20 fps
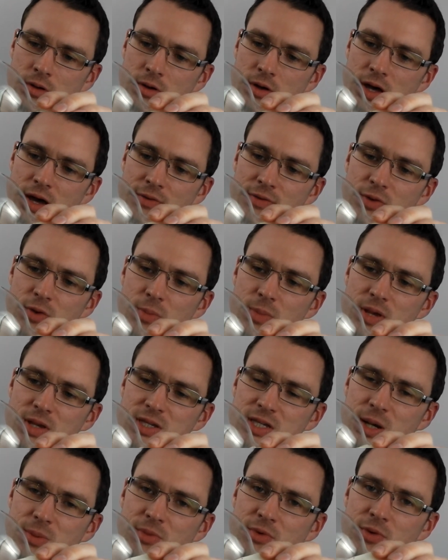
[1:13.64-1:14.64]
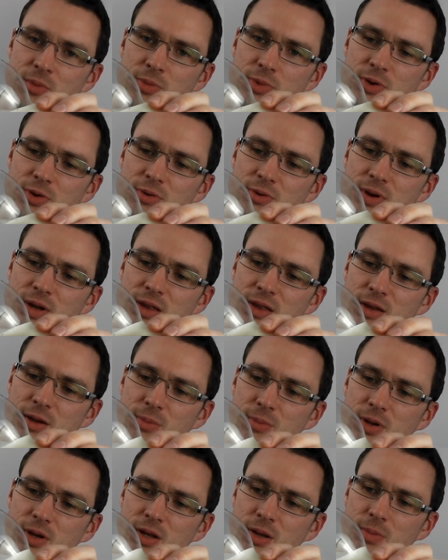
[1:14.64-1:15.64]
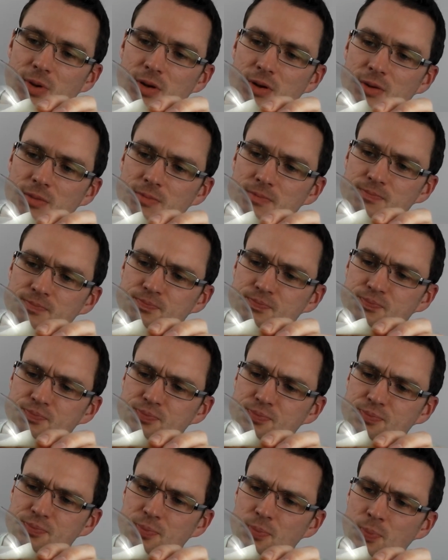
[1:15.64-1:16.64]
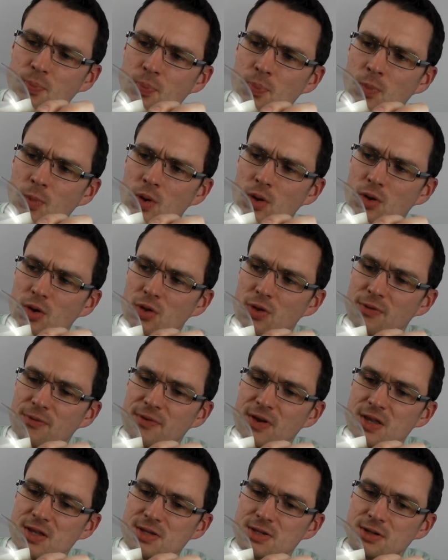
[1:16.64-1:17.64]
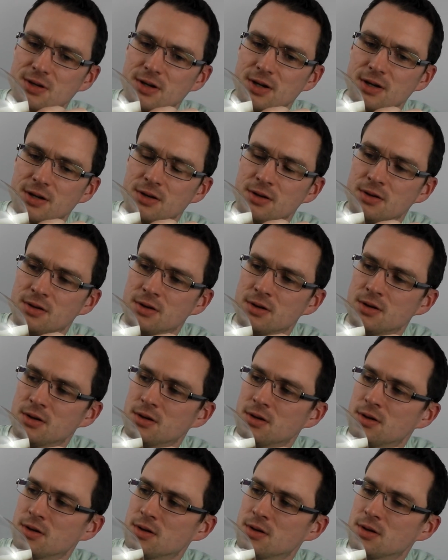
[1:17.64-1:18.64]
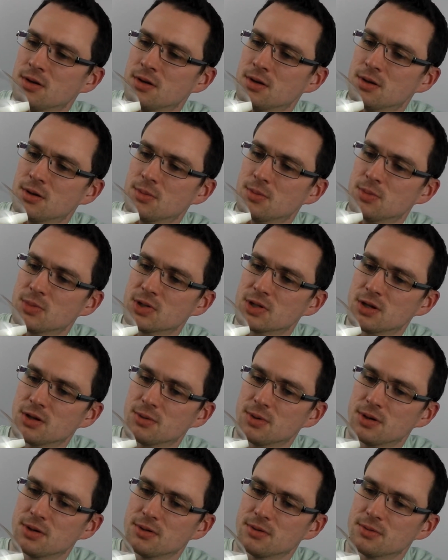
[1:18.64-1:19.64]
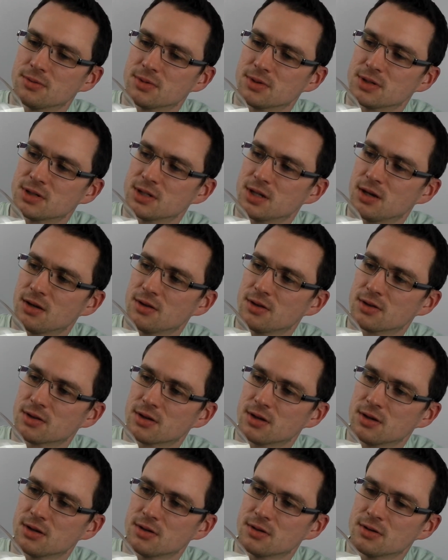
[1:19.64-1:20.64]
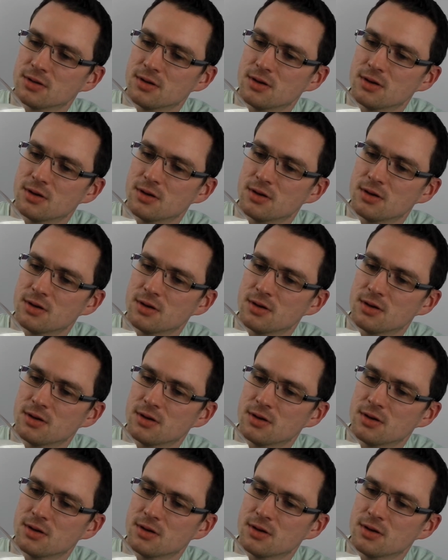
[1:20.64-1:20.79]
I have to admit, some of them do end up being a bit on the thin side, so we'll see how this goes.